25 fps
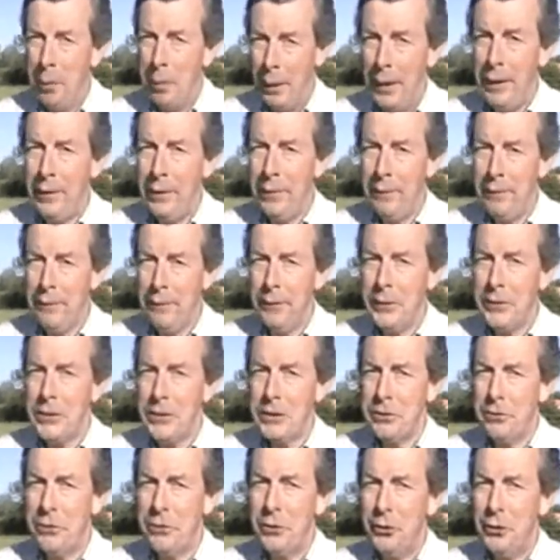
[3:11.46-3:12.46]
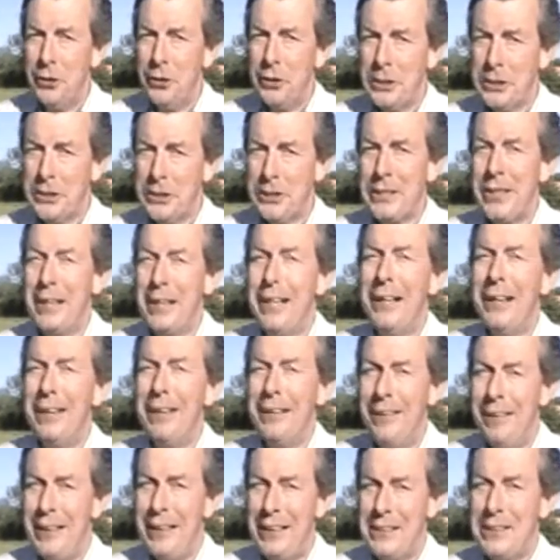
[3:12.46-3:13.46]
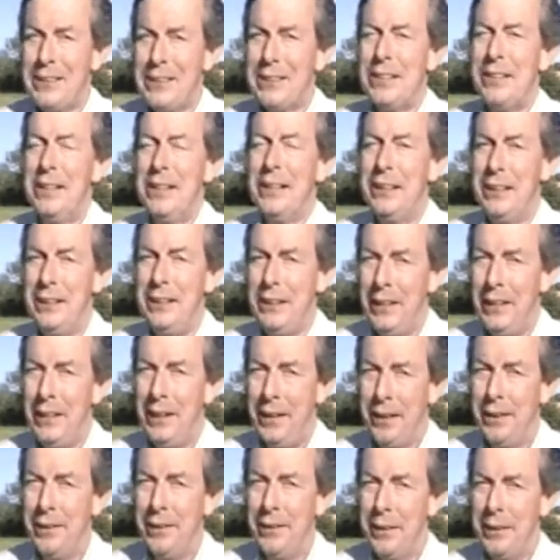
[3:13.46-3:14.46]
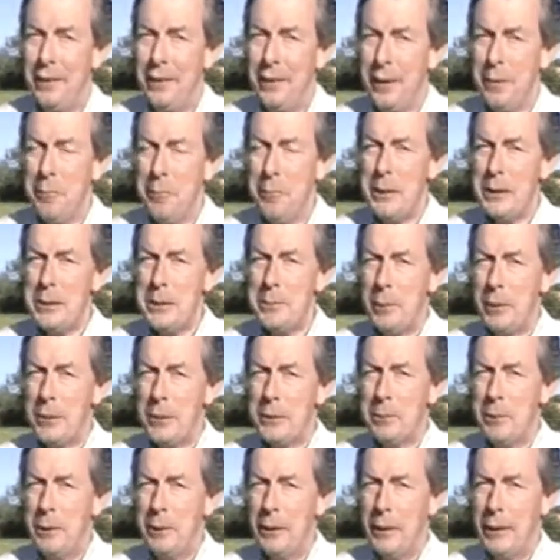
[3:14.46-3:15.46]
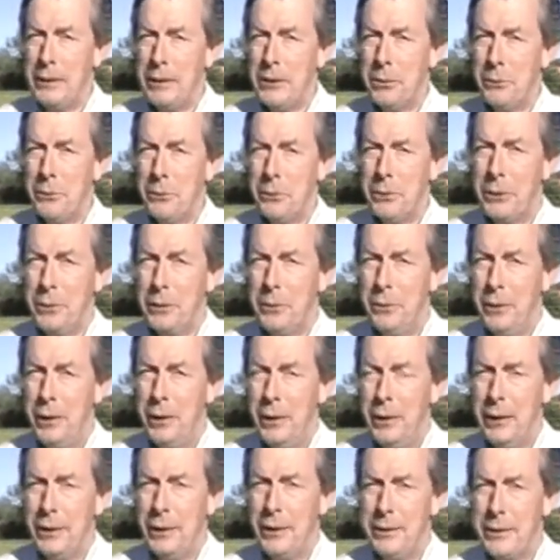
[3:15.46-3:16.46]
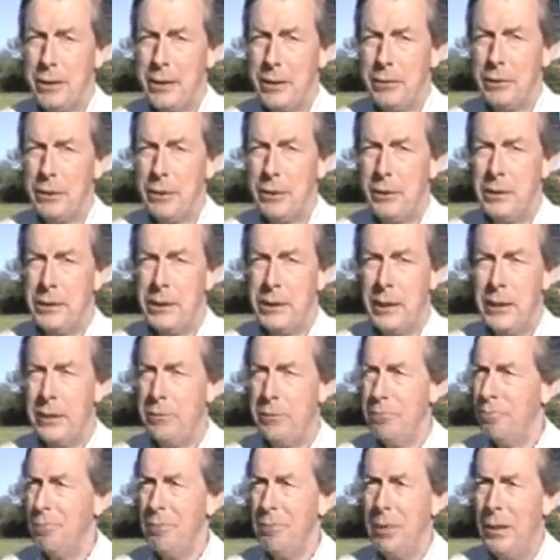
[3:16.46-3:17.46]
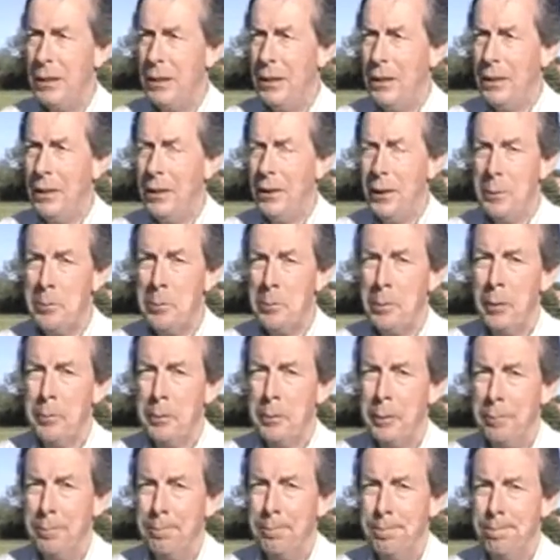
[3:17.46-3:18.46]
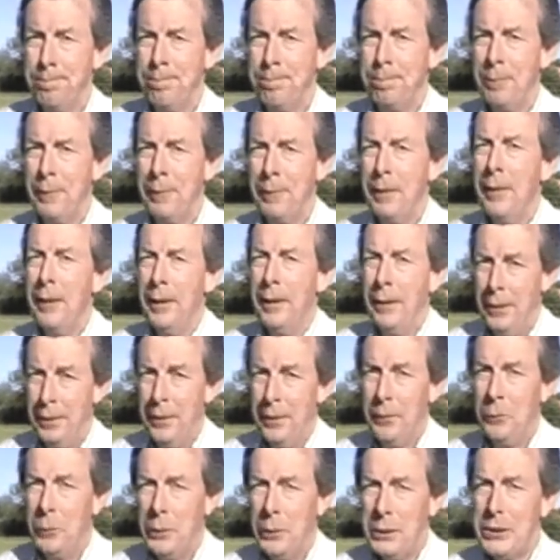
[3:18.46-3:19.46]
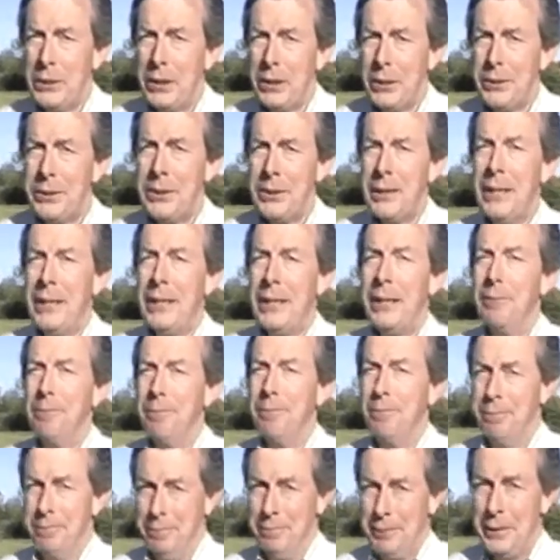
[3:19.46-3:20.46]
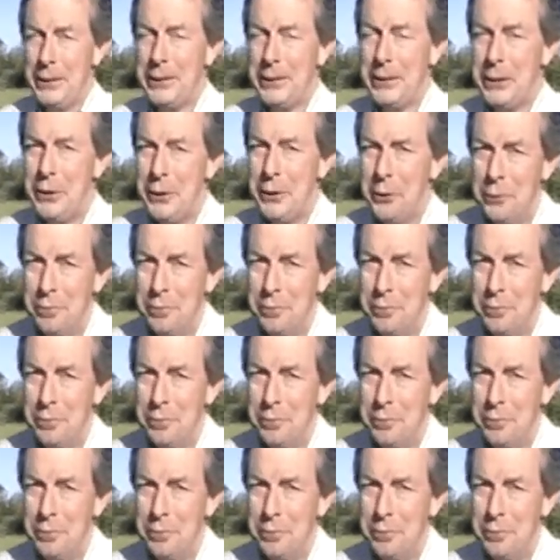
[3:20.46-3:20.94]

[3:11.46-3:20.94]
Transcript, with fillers: by the first of August this year. Now, the company spokesman I talked to earlier this afternoon said, no problem. We shall see. Back to